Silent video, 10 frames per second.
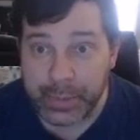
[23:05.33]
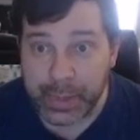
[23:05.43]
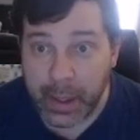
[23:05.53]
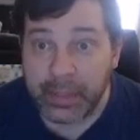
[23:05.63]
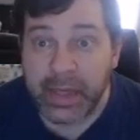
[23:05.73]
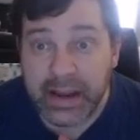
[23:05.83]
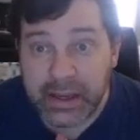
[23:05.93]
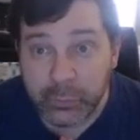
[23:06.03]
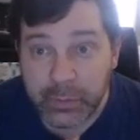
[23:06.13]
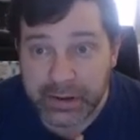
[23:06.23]
That can
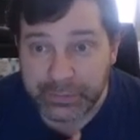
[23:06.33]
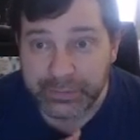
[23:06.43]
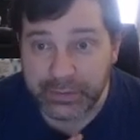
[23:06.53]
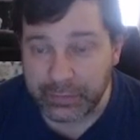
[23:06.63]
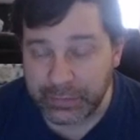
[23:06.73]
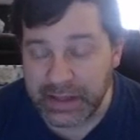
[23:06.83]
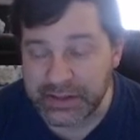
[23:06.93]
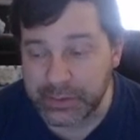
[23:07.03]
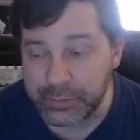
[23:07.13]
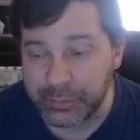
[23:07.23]
whiff. That's
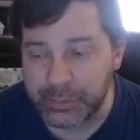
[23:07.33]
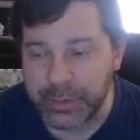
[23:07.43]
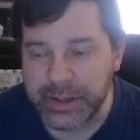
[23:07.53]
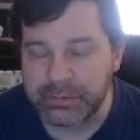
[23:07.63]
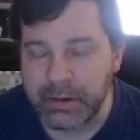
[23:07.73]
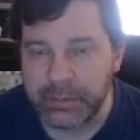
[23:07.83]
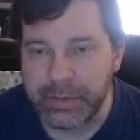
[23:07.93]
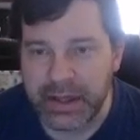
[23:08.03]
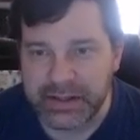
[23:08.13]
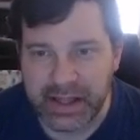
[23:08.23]
the biggest problem with that,
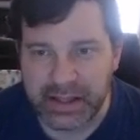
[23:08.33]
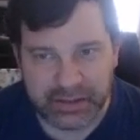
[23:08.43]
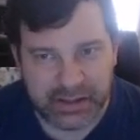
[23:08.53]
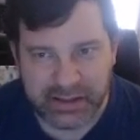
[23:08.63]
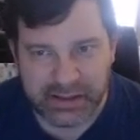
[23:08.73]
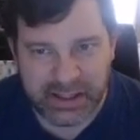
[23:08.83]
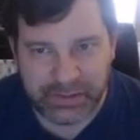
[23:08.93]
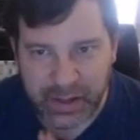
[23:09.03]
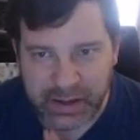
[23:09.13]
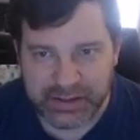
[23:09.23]
is that the
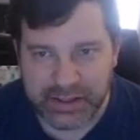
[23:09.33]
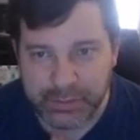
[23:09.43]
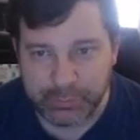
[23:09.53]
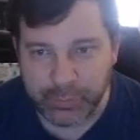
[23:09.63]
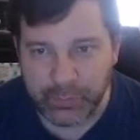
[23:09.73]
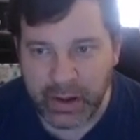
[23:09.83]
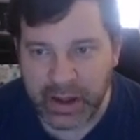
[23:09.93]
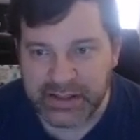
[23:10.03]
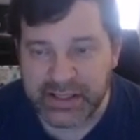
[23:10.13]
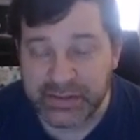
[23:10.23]
advantage he provides
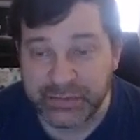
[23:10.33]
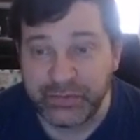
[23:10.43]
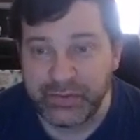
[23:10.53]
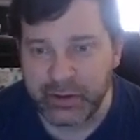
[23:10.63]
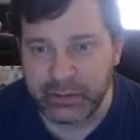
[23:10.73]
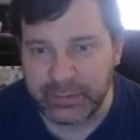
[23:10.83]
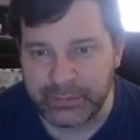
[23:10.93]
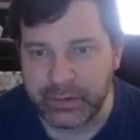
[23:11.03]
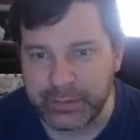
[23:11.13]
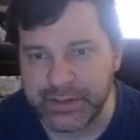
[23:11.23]
is very,
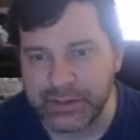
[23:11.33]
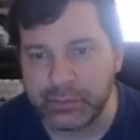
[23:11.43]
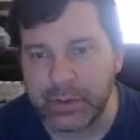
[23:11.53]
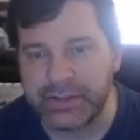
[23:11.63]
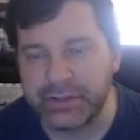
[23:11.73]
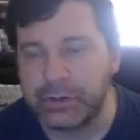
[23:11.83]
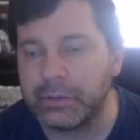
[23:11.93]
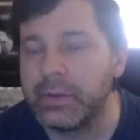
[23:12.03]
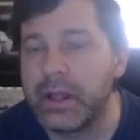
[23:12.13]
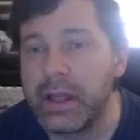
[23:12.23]
very situational.
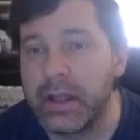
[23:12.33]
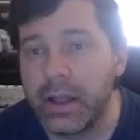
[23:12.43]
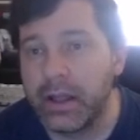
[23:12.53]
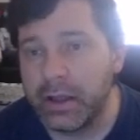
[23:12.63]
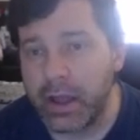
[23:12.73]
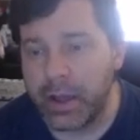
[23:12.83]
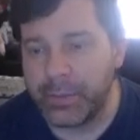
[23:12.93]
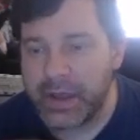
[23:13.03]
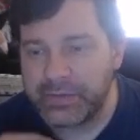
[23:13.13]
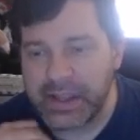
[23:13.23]
You
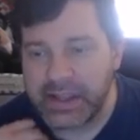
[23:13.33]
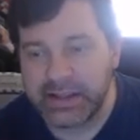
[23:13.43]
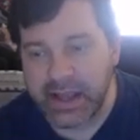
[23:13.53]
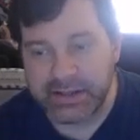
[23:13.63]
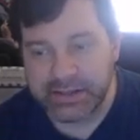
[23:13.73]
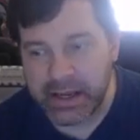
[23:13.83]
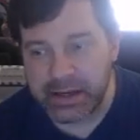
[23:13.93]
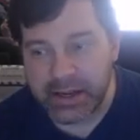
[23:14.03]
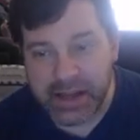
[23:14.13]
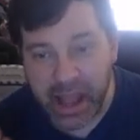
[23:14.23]
have to hit cascade
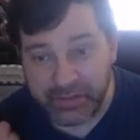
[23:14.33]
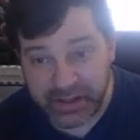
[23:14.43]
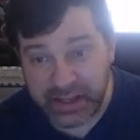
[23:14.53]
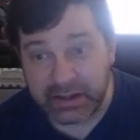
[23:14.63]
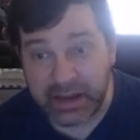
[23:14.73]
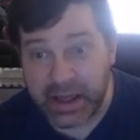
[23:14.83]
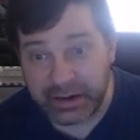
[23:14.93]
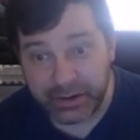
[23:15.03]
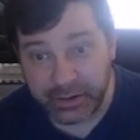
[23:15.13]
and you have to hit a land.